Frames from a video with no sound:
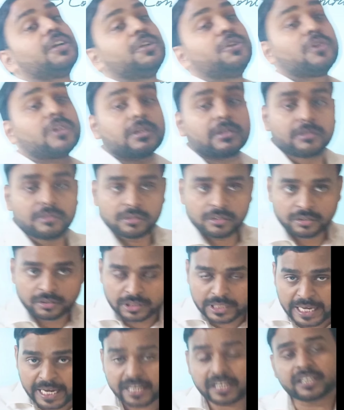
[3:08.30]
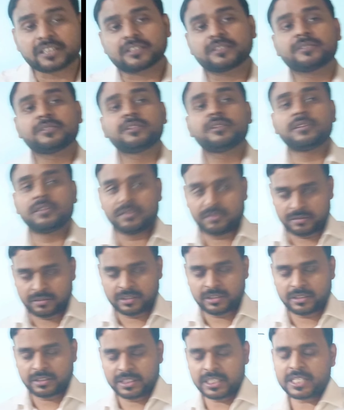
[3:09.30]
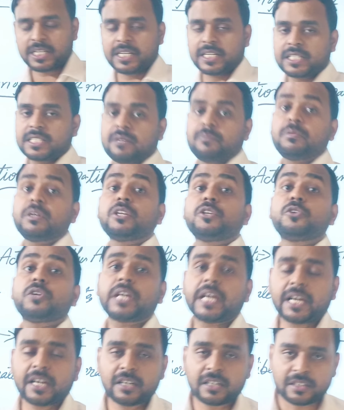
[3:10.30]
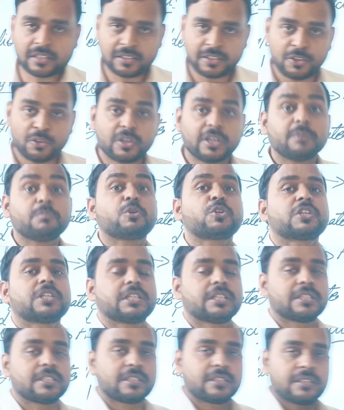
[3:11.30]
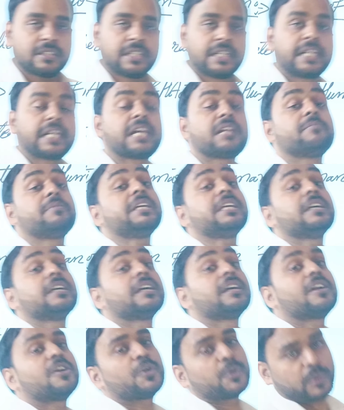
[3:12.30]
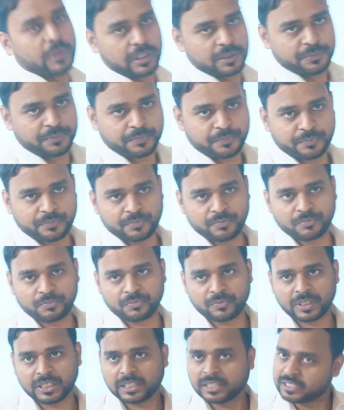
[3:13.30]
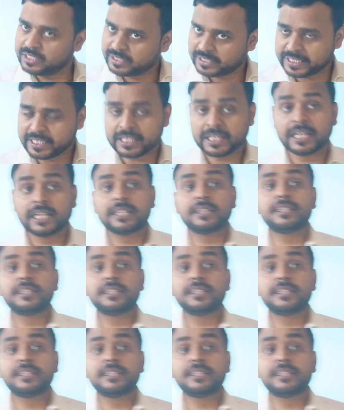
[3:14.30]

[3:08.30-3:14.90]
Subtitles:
your anger, just an example, your anger, your emotion can be controlled, right?